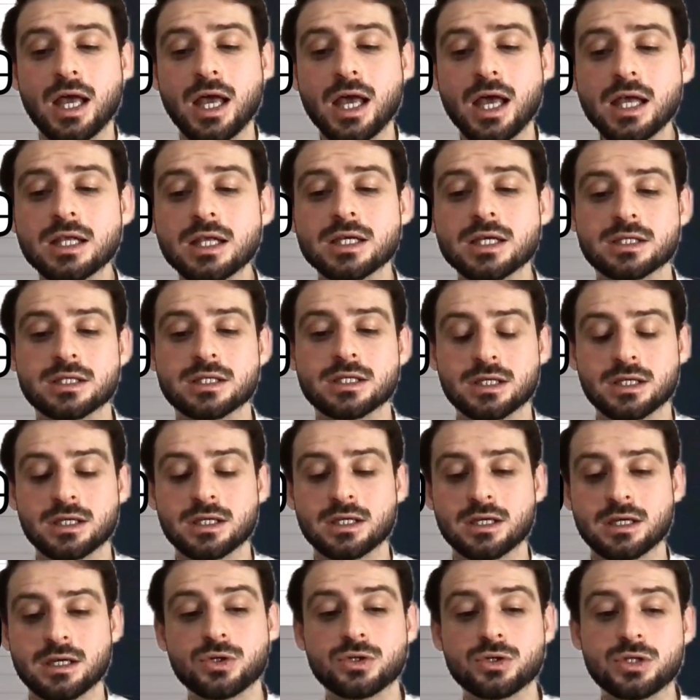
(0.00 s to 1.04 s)
edit
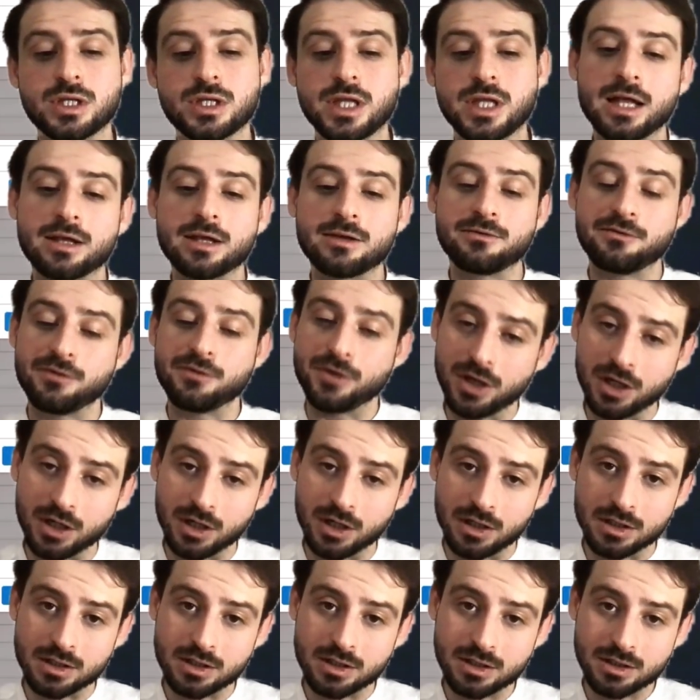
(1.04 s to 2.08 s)
to that
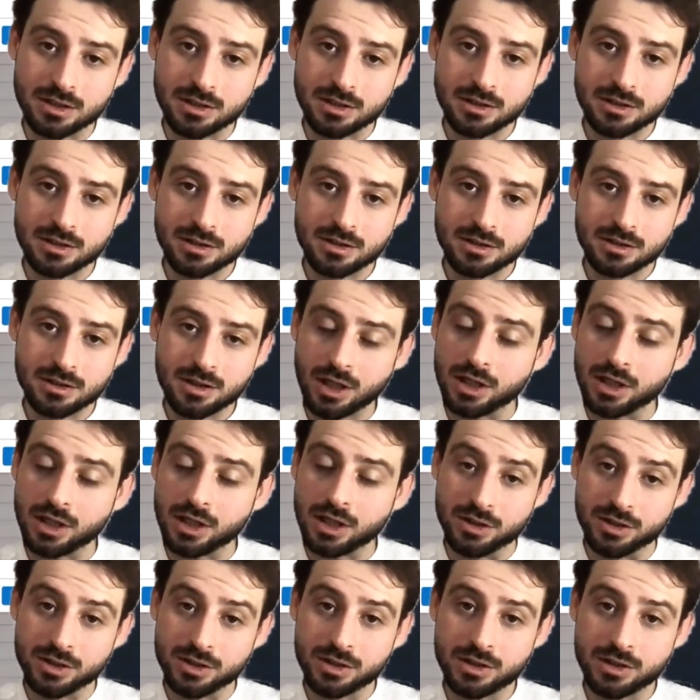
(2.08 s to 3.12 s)
field
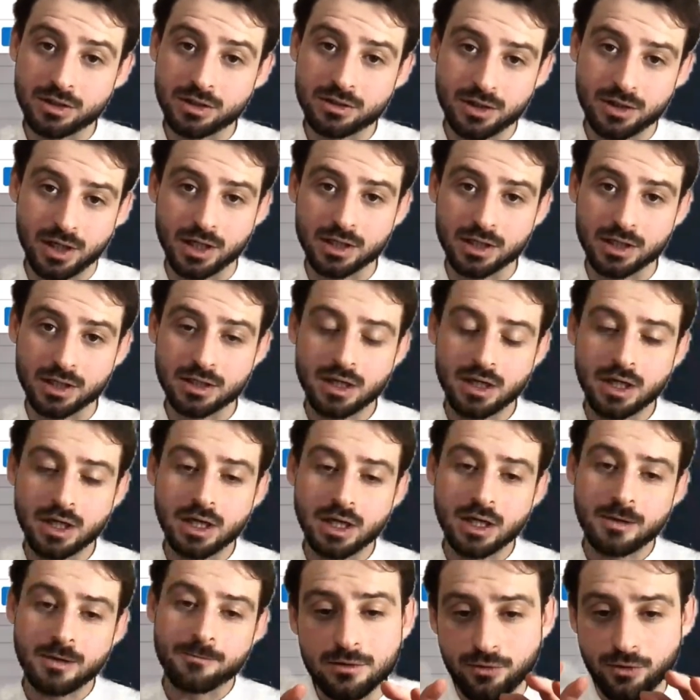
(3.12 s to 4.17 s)
either, right?
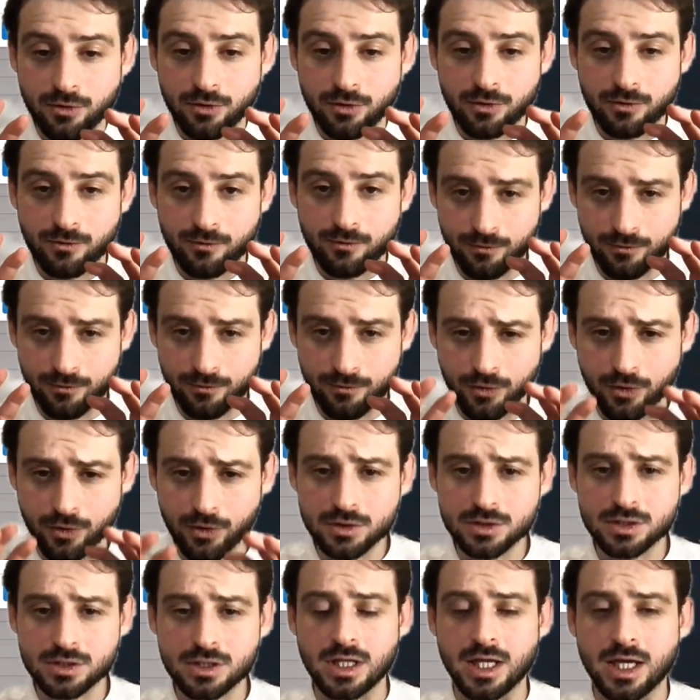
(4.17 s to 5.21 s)
At
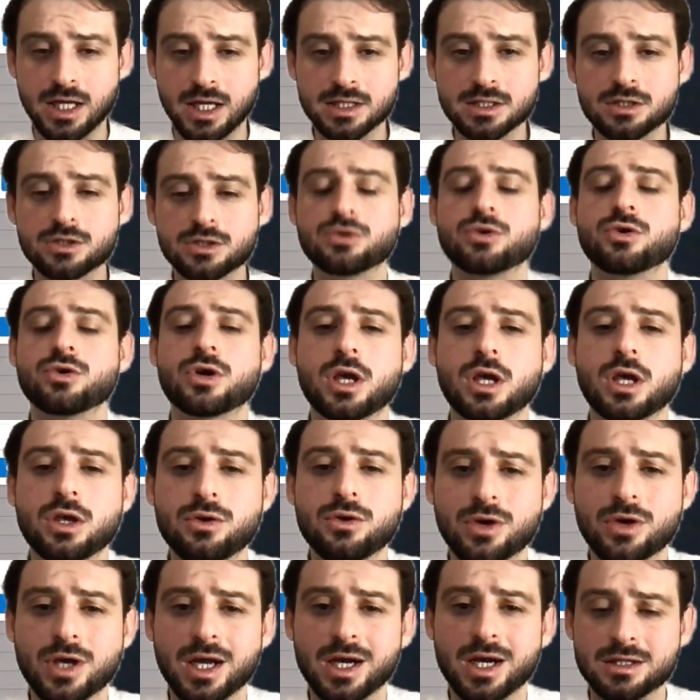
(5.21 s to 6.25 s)
first glance,
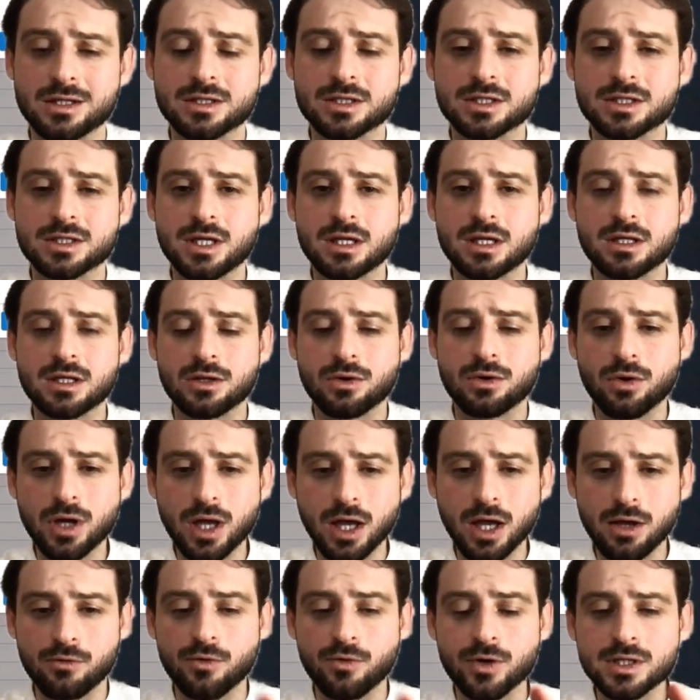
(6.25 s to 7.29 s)
you can understand that,
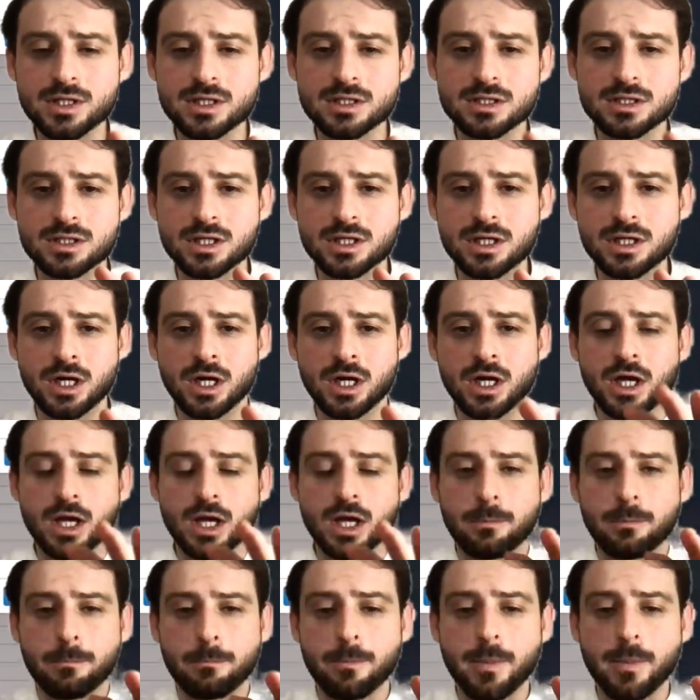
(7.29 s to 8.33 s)
okay, what is the
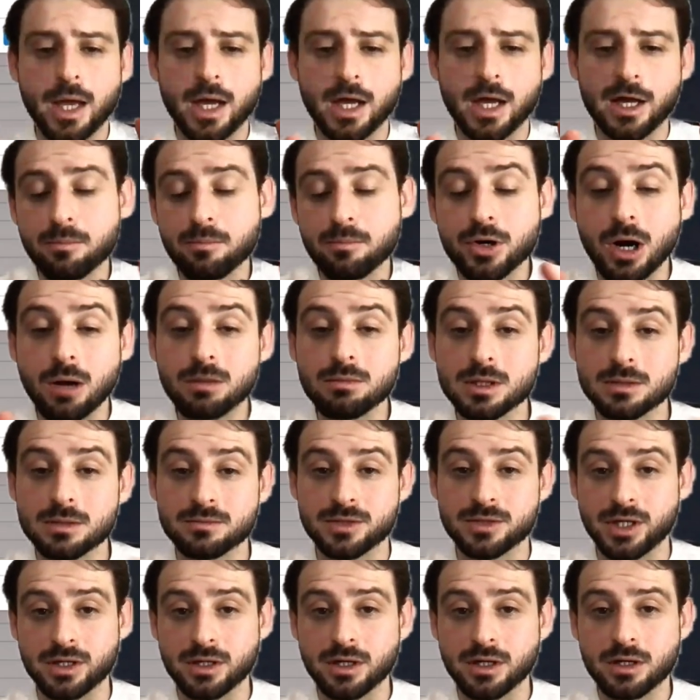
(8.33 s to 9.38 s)

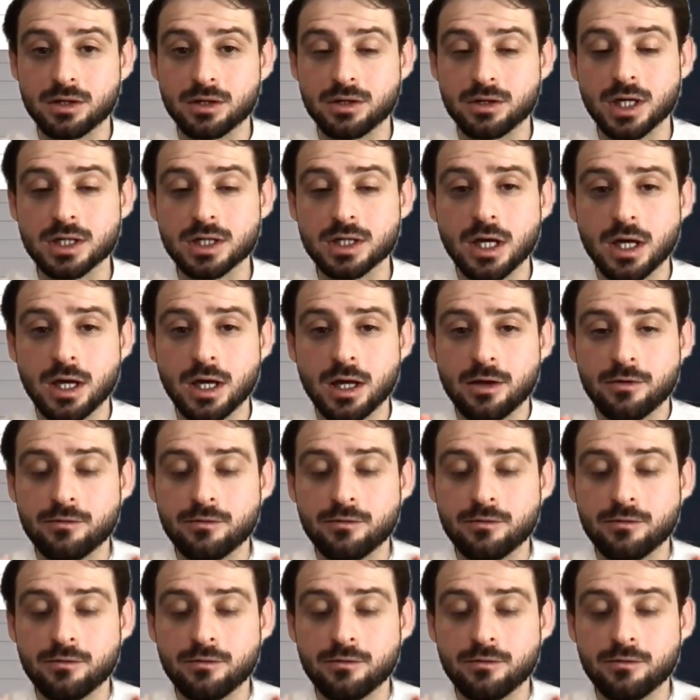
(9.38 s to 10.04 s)
problem there, right?